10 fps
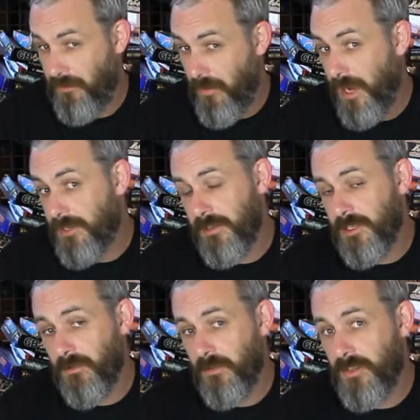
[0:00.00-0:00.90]
prior to
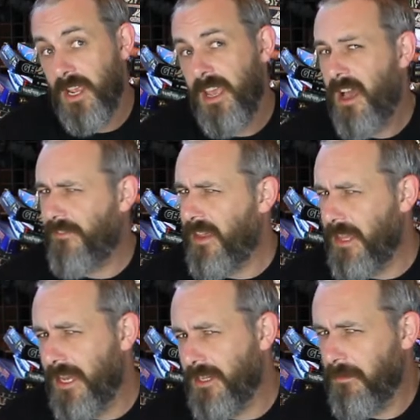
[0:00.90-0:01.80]
its launch, I think
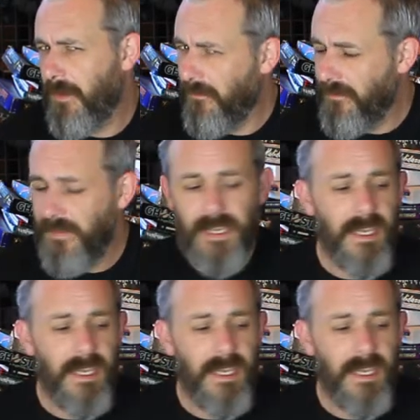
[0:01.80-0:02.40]
the end of the month.